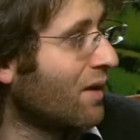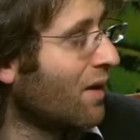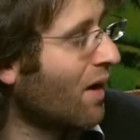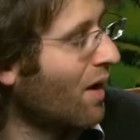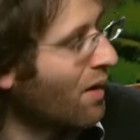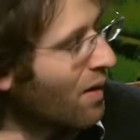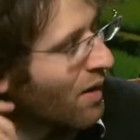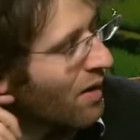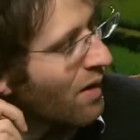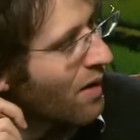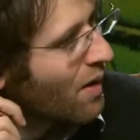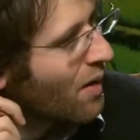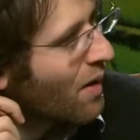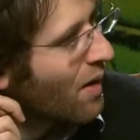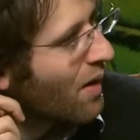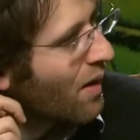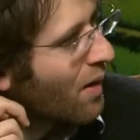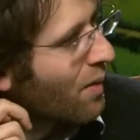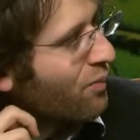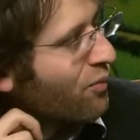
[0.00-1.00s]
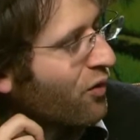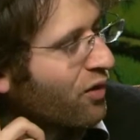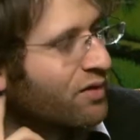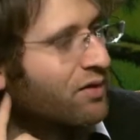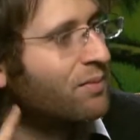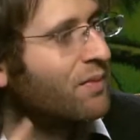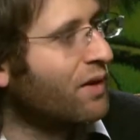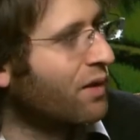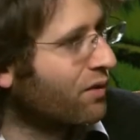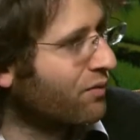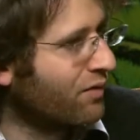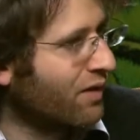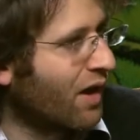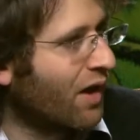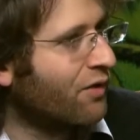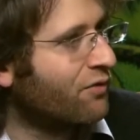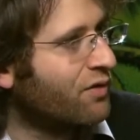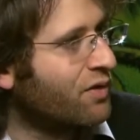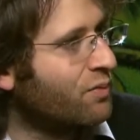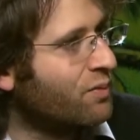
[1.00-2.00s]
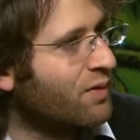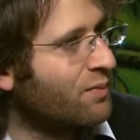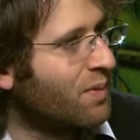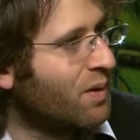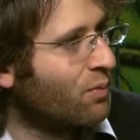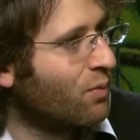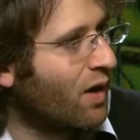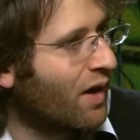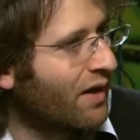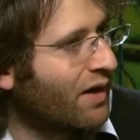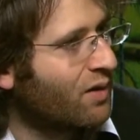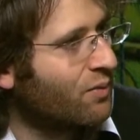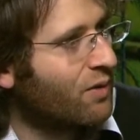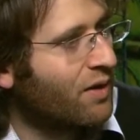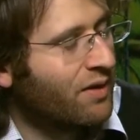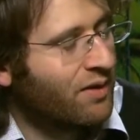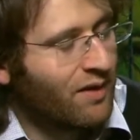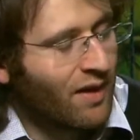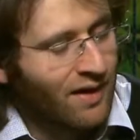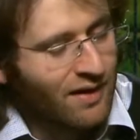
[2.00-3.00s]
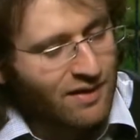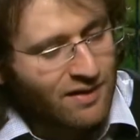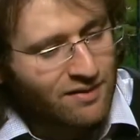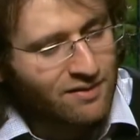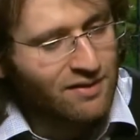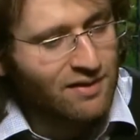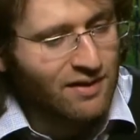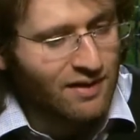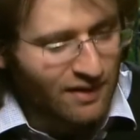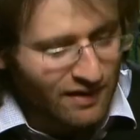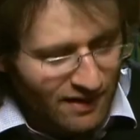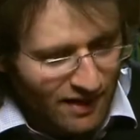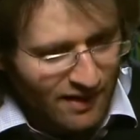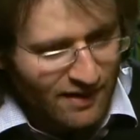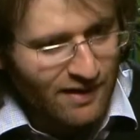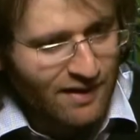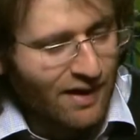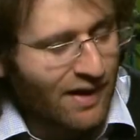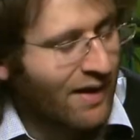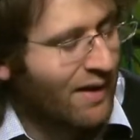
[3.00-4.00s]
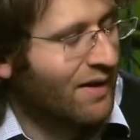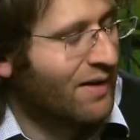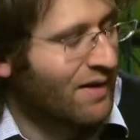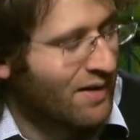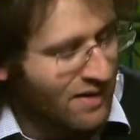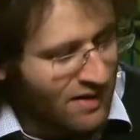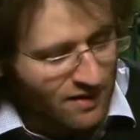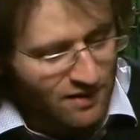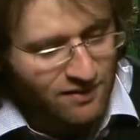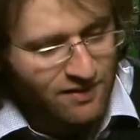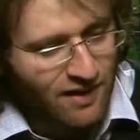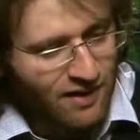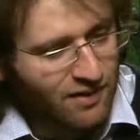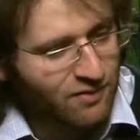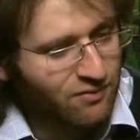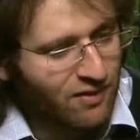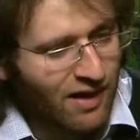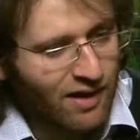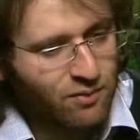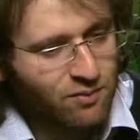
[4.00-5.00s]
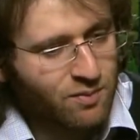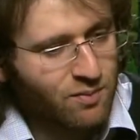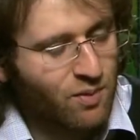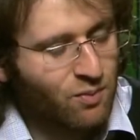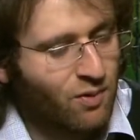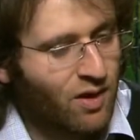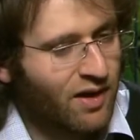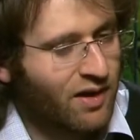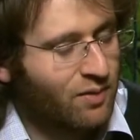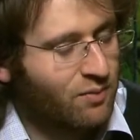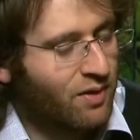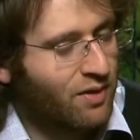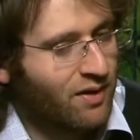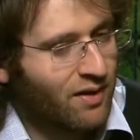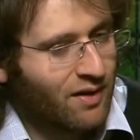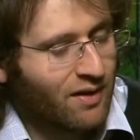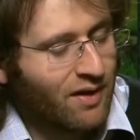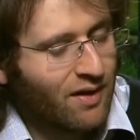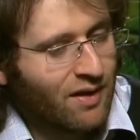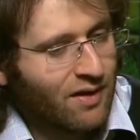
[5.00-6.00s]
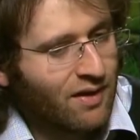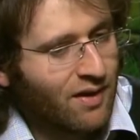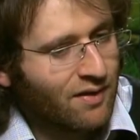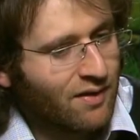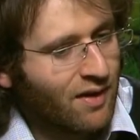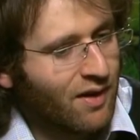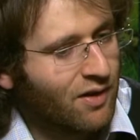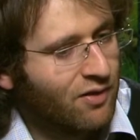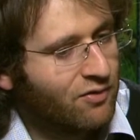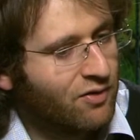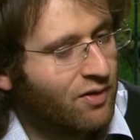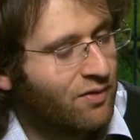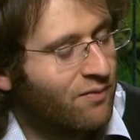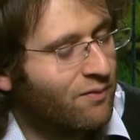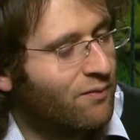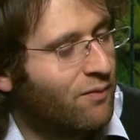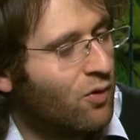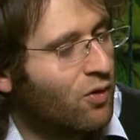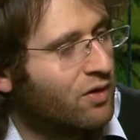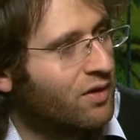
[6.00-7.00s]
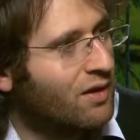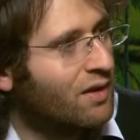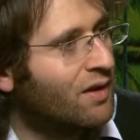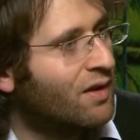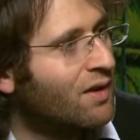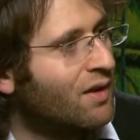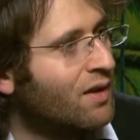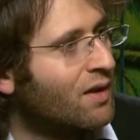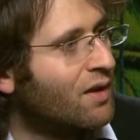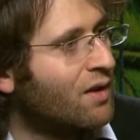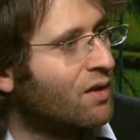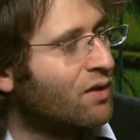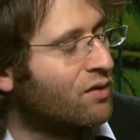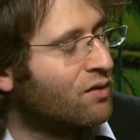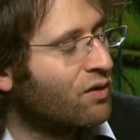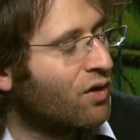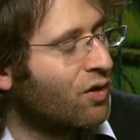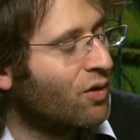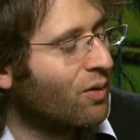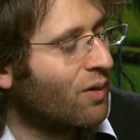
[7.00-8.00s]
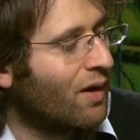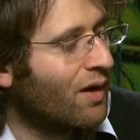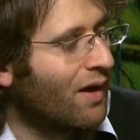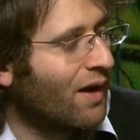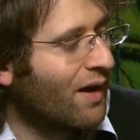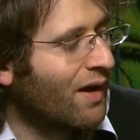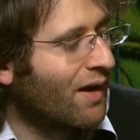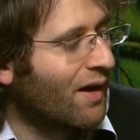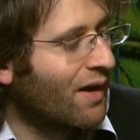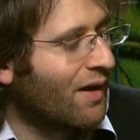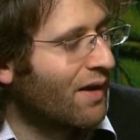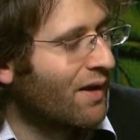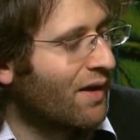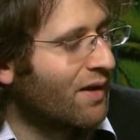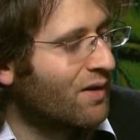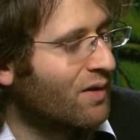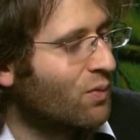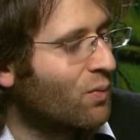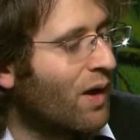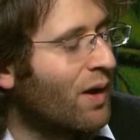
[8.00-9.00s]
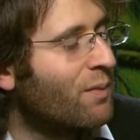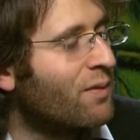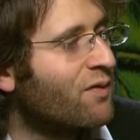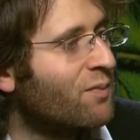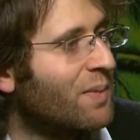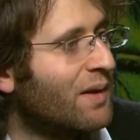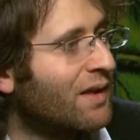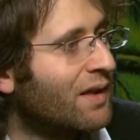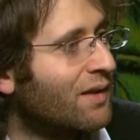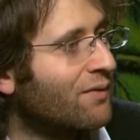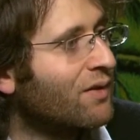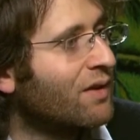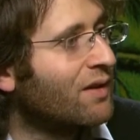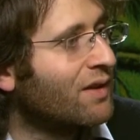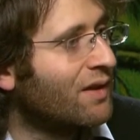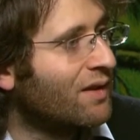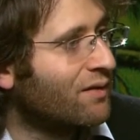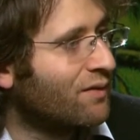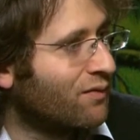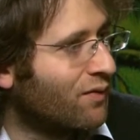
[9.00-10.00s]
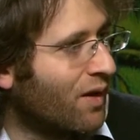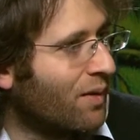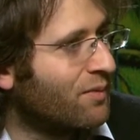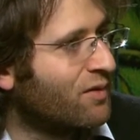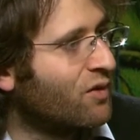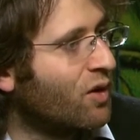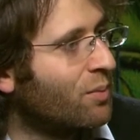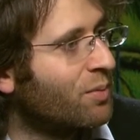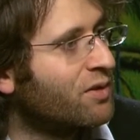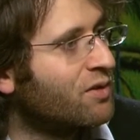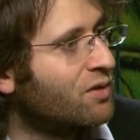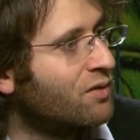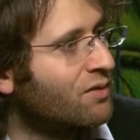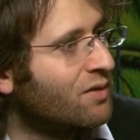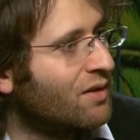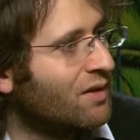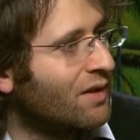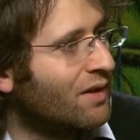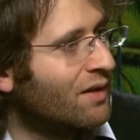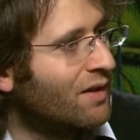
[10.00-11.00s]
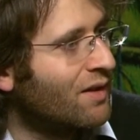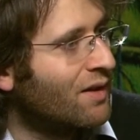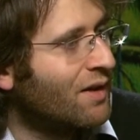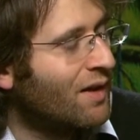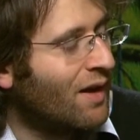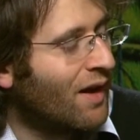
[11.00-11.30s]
approximately 300 we've been working with initially, and in a second round we've been working with another 140. So the way we've been giving these firms an opportunity